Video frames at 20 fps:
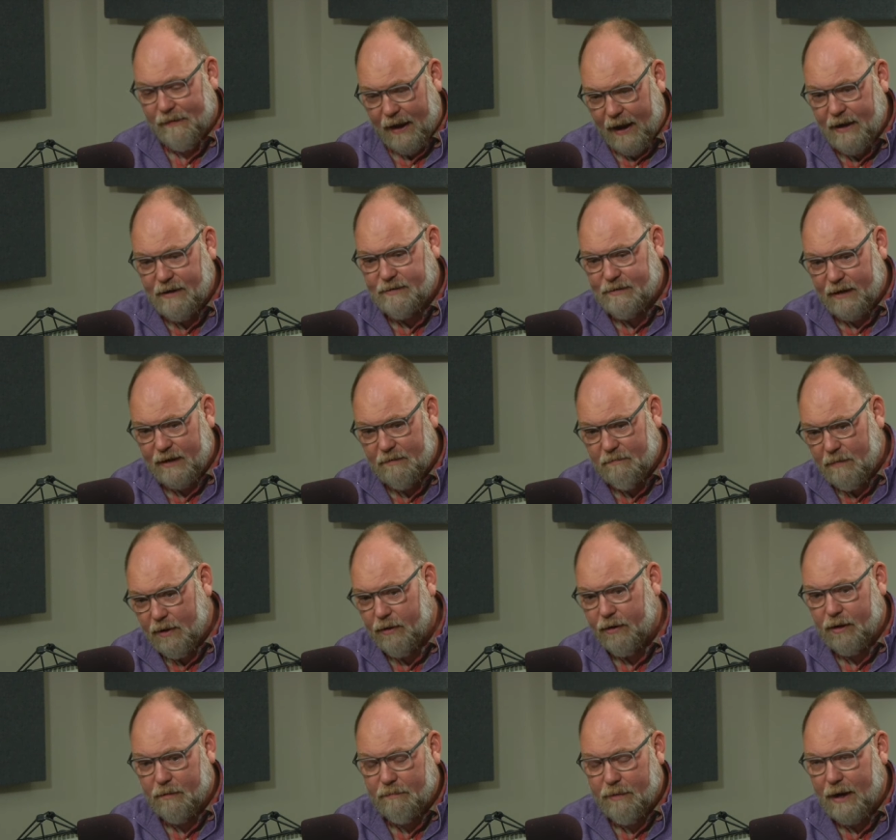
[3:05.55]
18
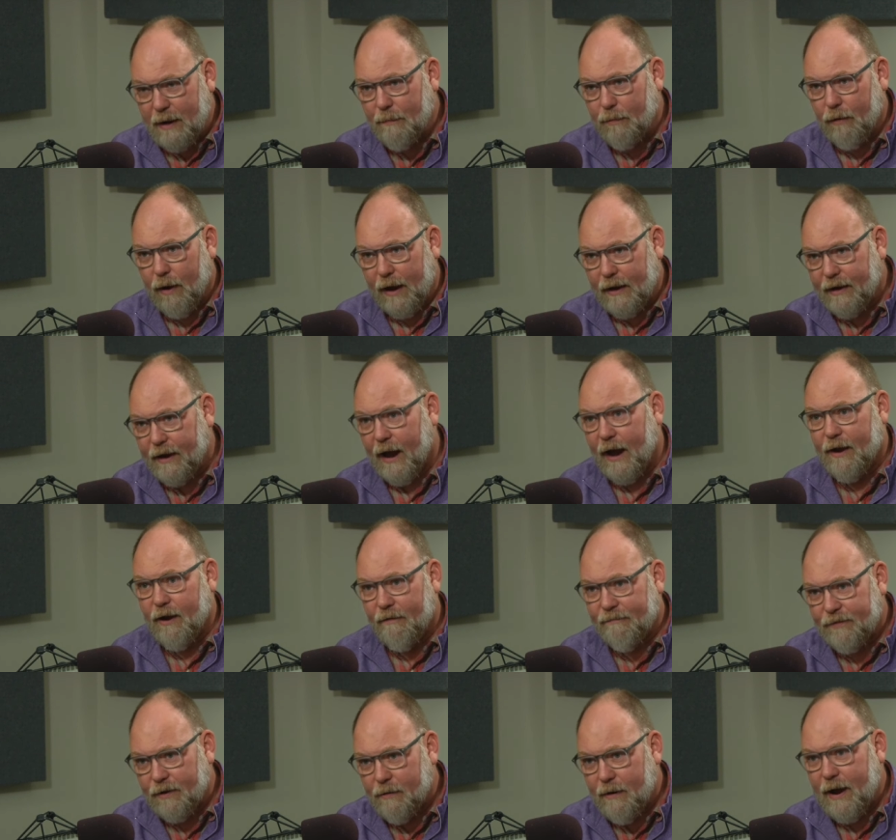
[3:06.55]
million people had gotten
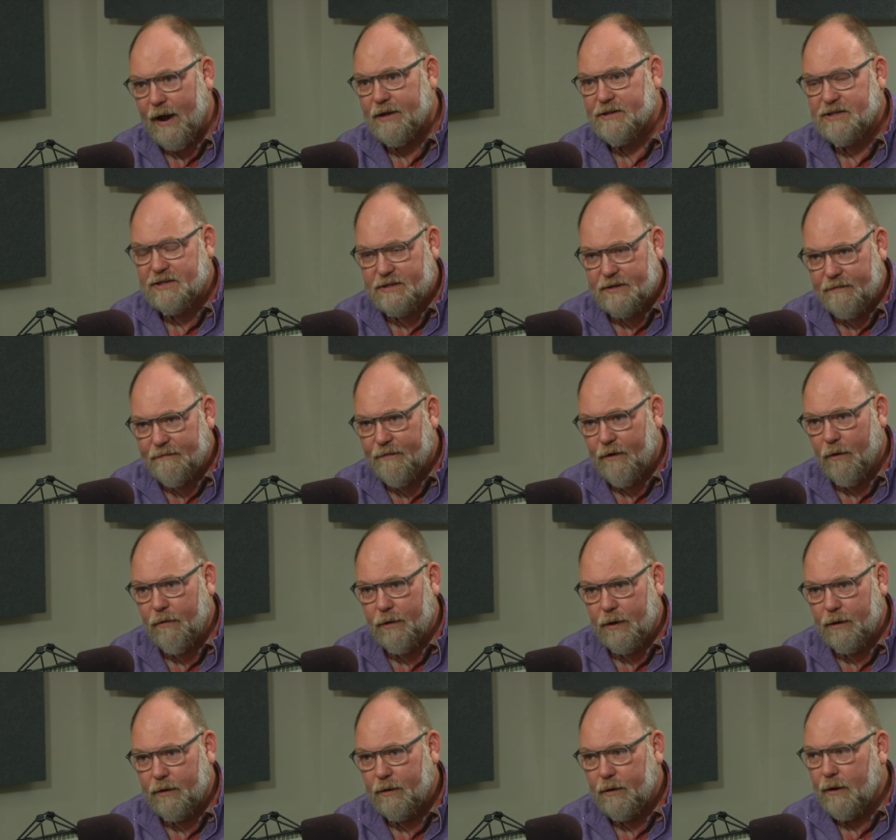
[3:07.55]
off their asses and
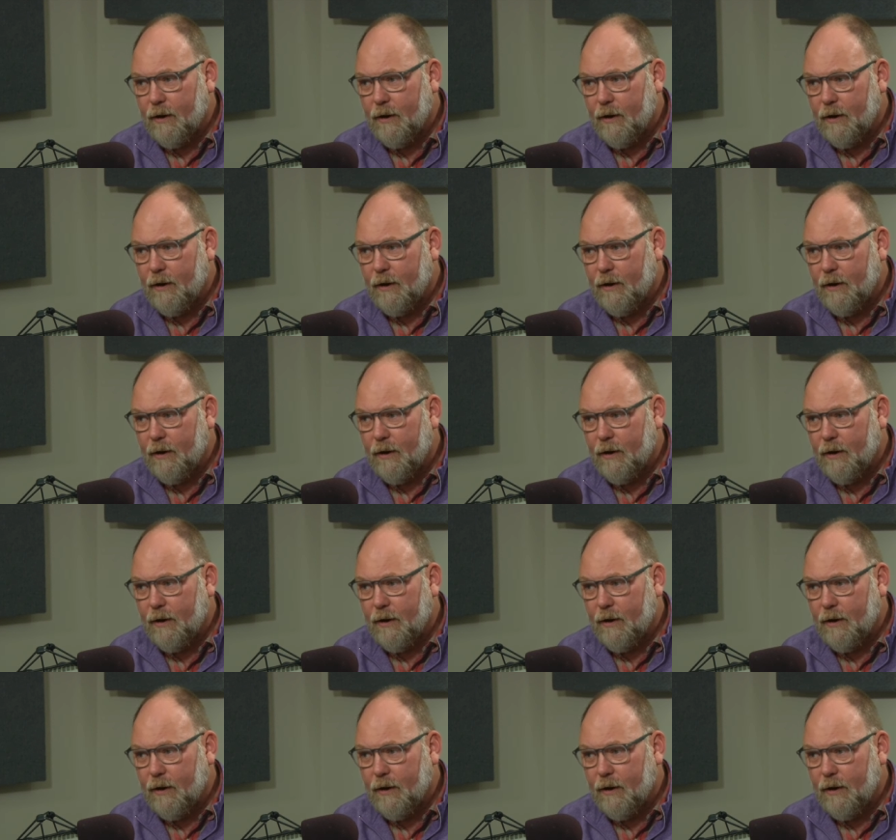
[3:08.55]
voted,